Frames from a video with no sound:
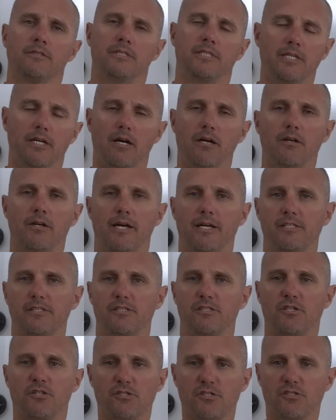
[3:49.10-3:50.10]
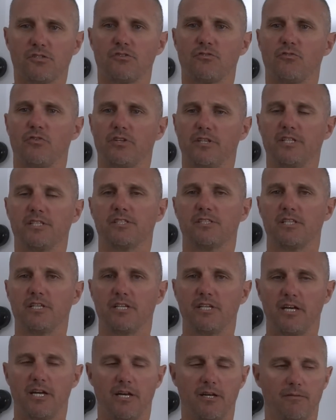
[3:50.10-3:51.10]
T I has just released
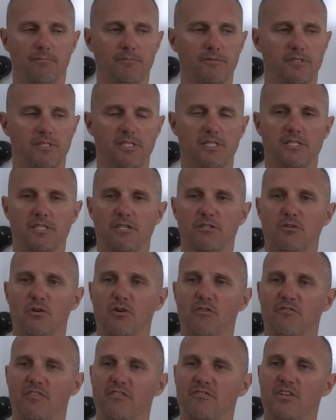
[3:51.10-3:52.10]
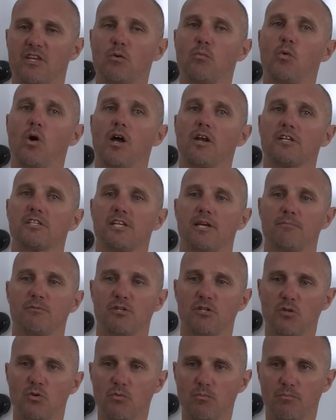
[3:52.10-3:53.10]
the uh, C C thirteen fifty wireless
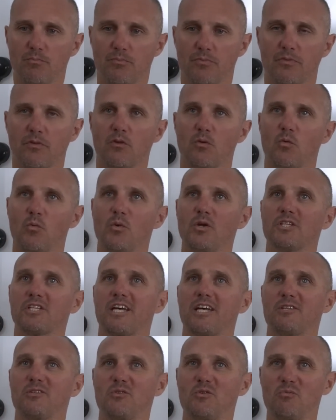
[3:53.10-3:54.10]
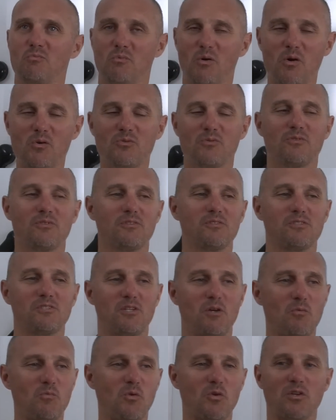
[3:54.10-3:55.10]
M C U, which can do both
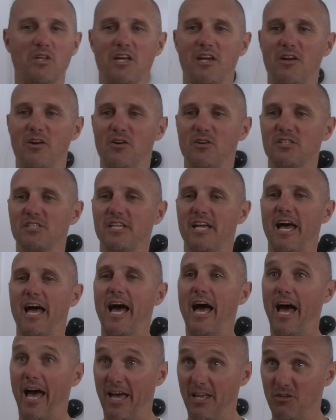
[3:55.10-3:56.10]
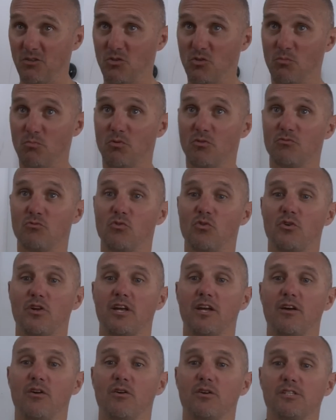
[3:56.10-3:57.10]
sub one gigahertz and two point four
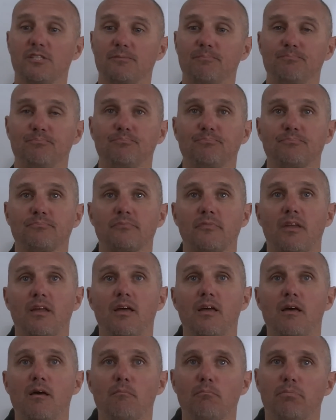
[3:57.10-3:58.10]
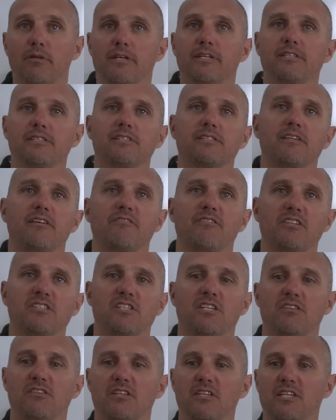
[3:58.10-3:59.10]
gigahertz. Please
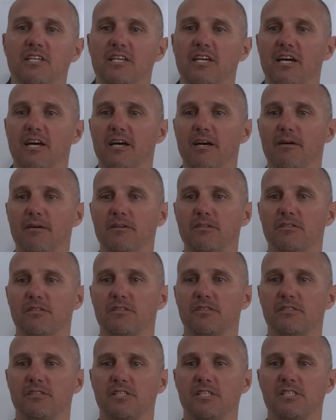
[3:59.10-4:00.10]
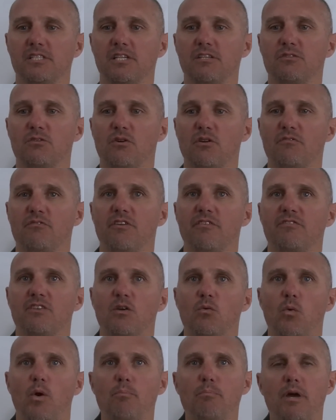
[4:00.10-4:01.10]
visit the uh, C C thirteen
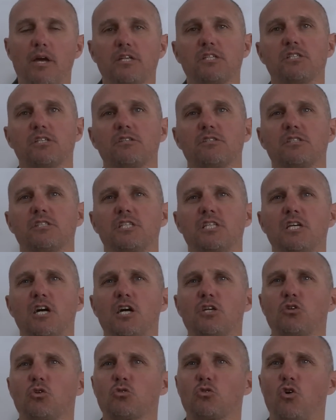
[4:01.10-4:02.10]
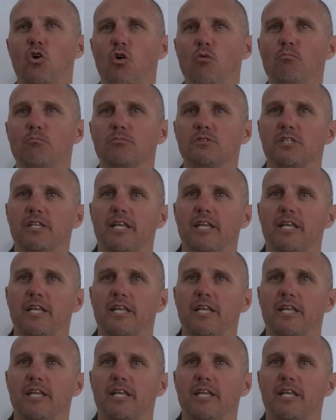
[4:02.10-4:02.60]
fifty webpage, ti dot com